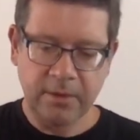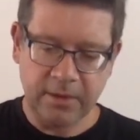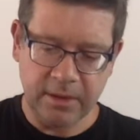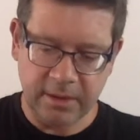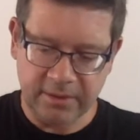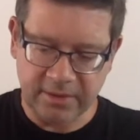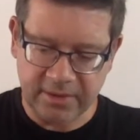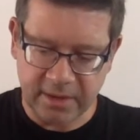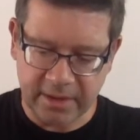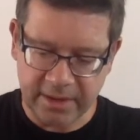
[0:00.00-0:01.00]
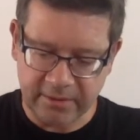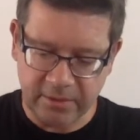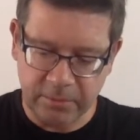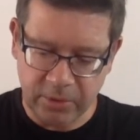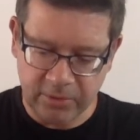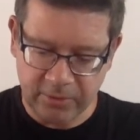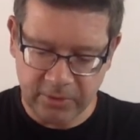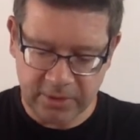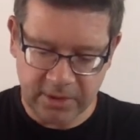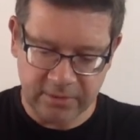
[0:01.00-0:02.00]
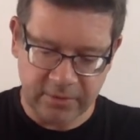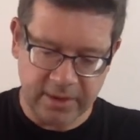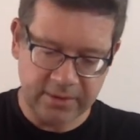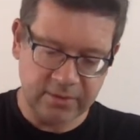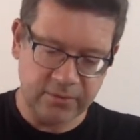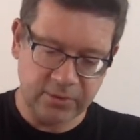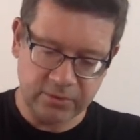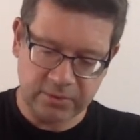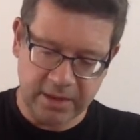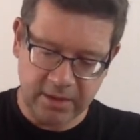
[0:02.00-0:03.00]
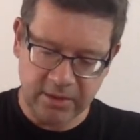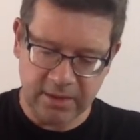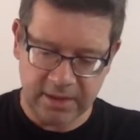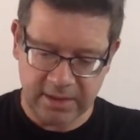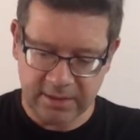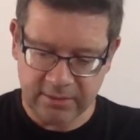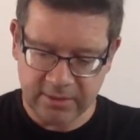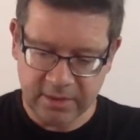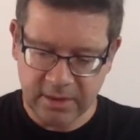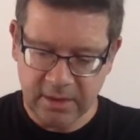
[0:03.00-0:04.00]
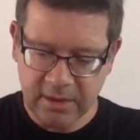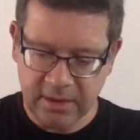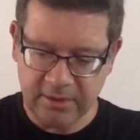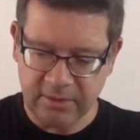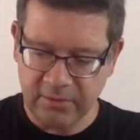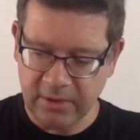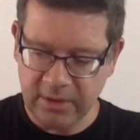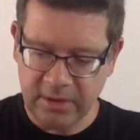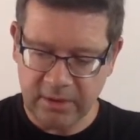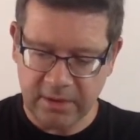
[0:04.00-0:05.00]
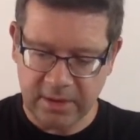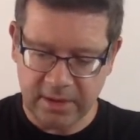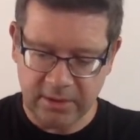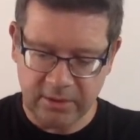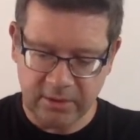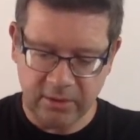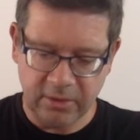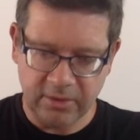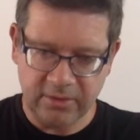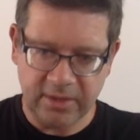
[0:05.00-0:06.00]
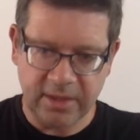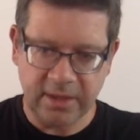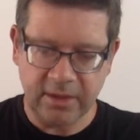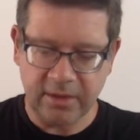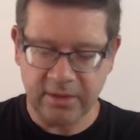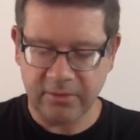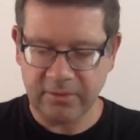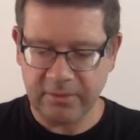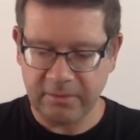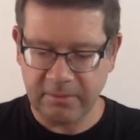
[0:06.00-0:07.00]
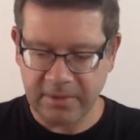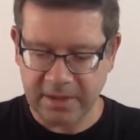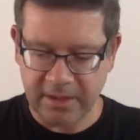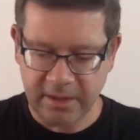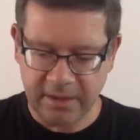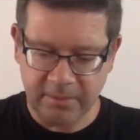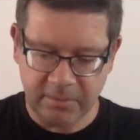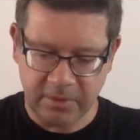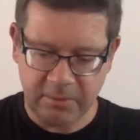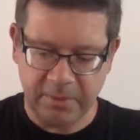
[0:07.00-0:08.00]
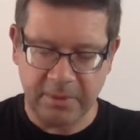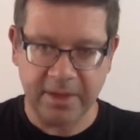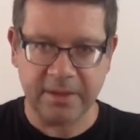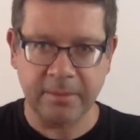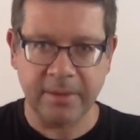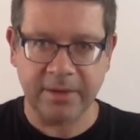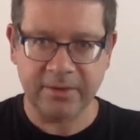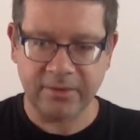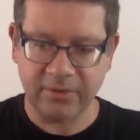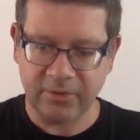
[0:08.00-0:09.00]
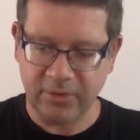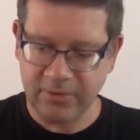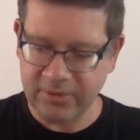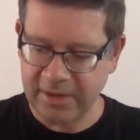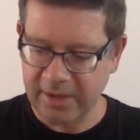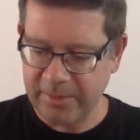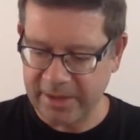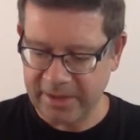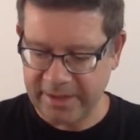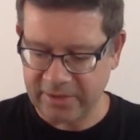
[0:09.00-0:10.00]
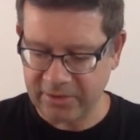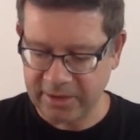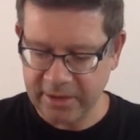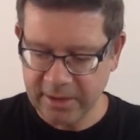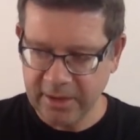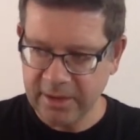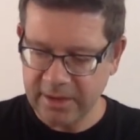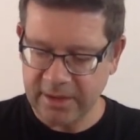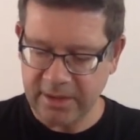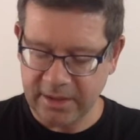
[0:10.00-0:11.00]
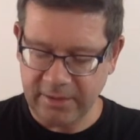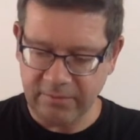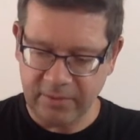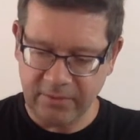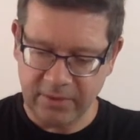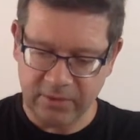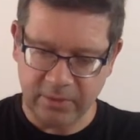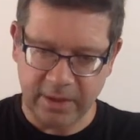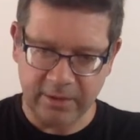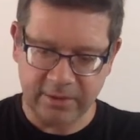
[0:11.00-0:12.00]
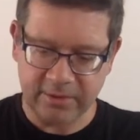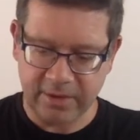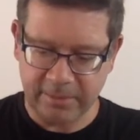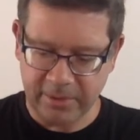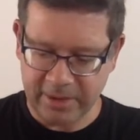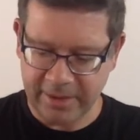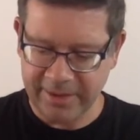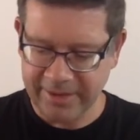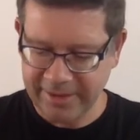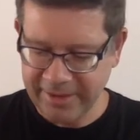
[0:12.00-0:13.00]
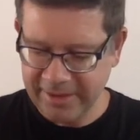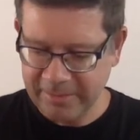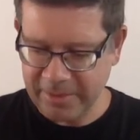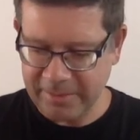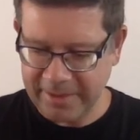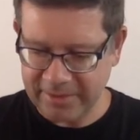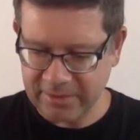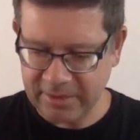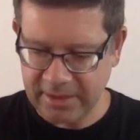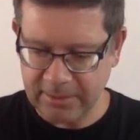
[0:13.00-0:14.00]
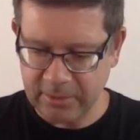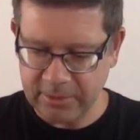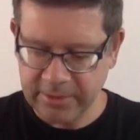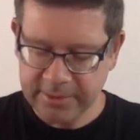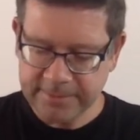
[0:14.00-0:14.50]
As I said, like, it's a beautiful looking device. It feels great in your hands. It's a very non-techie kind of color, a bit like the Microsoft Surface color palette, actually. It fits right alongside my mouse and keyboard.